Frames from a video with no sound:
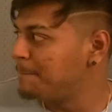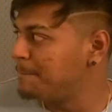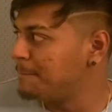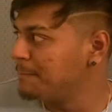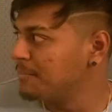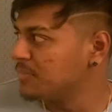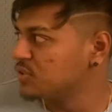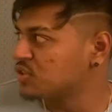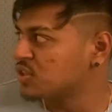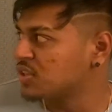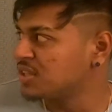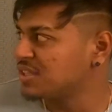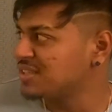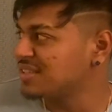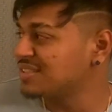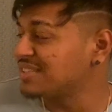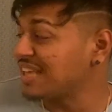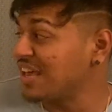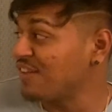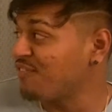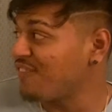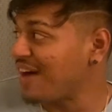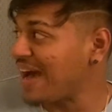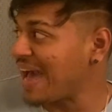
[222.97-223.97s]
so this is,
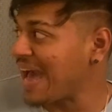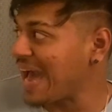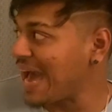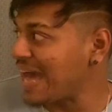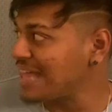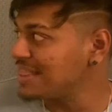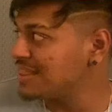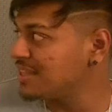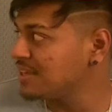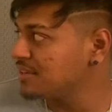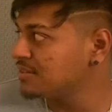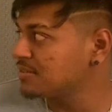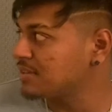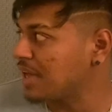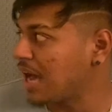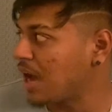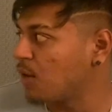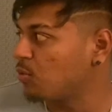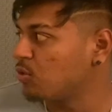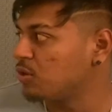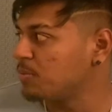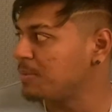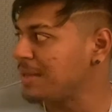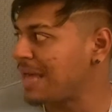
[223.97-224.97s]
if I had this, I
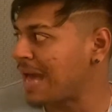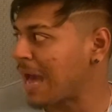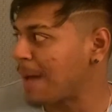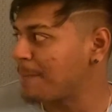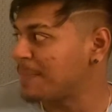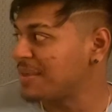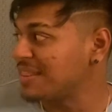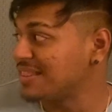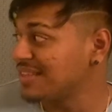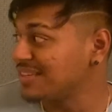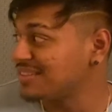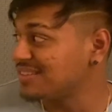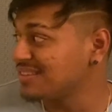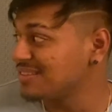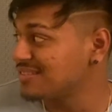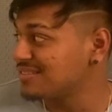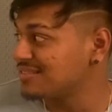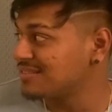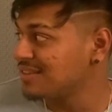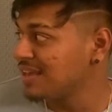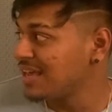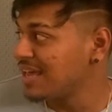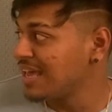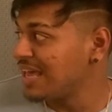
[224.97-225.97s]
would be happy. This
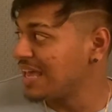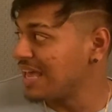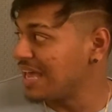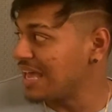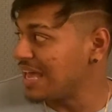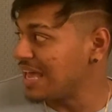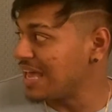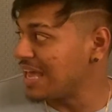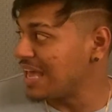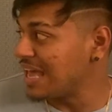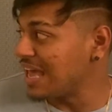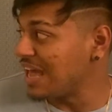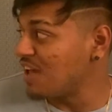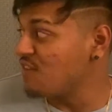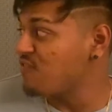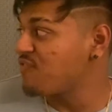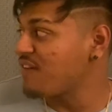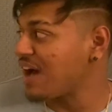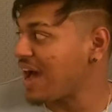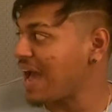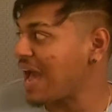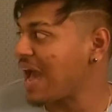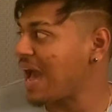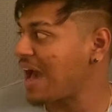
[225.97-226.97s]
is, if
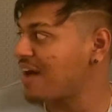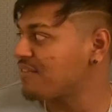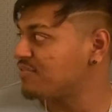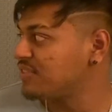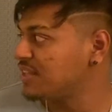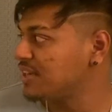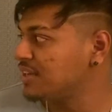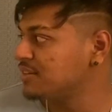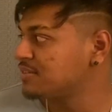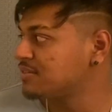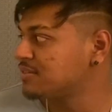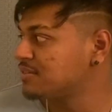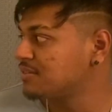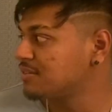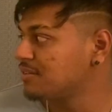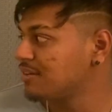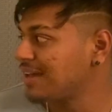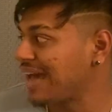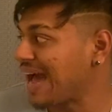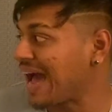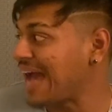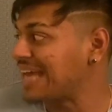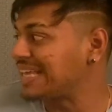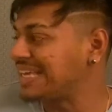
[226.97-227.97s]
I have this,
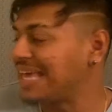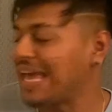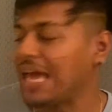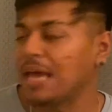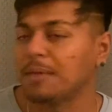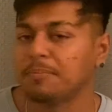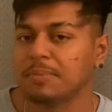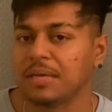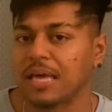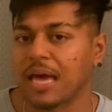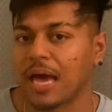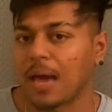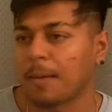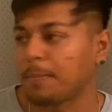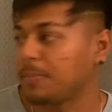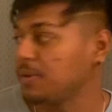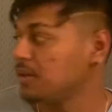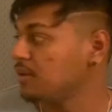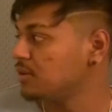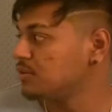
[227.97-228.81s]
I can't be happy.